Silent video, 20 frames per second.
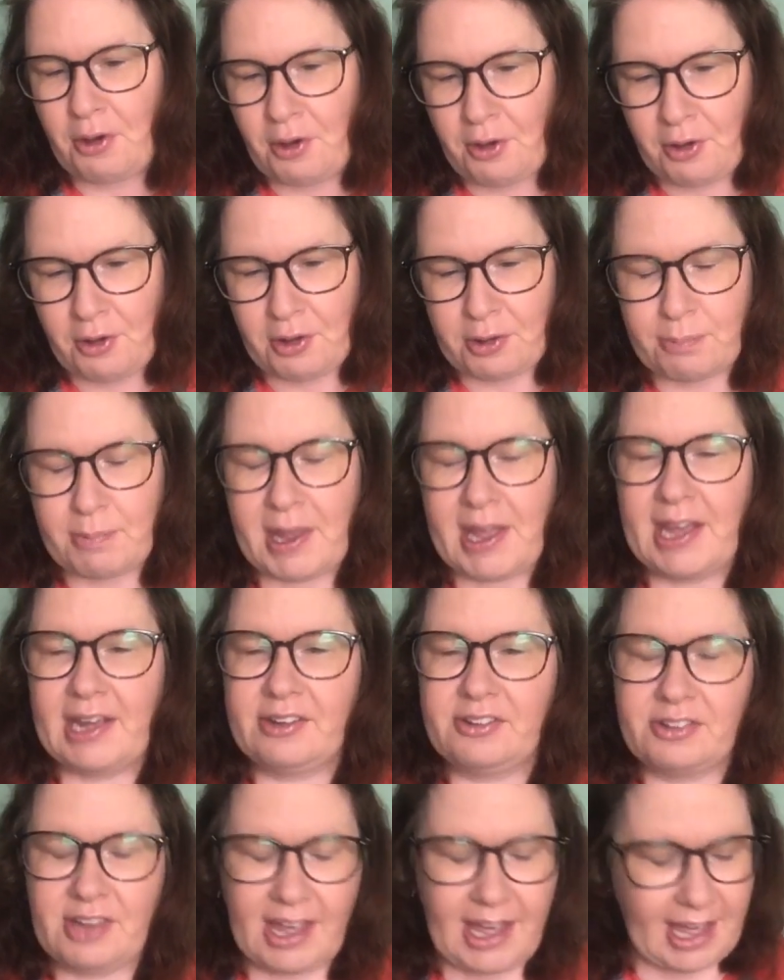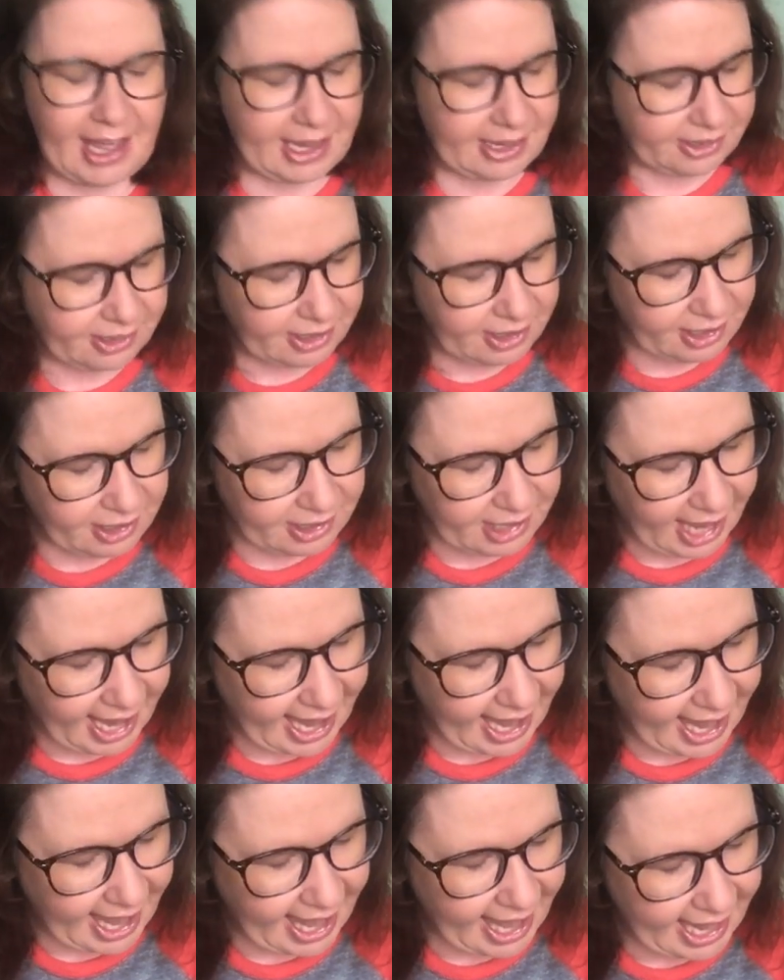Old MacDonald
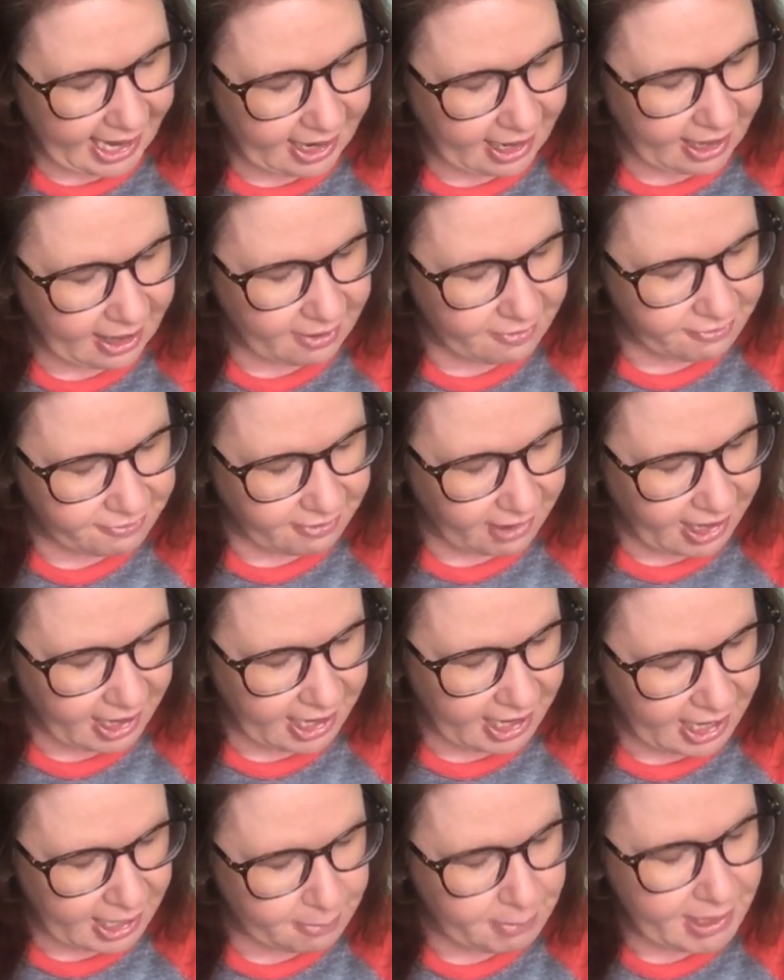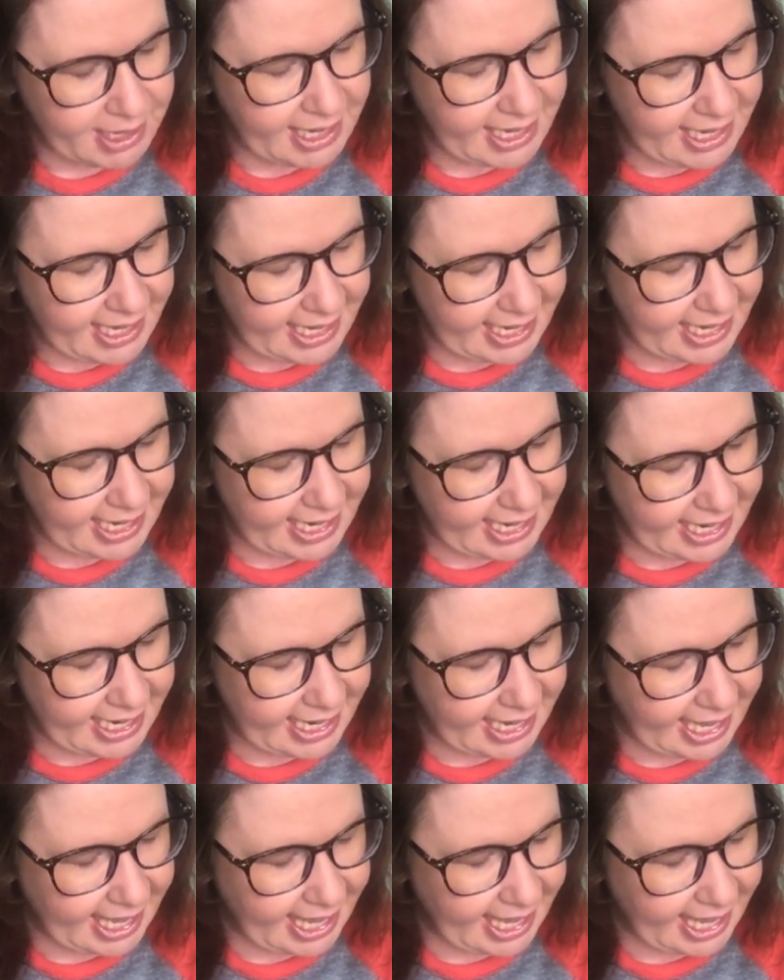had a farm, E-I-E-I-O.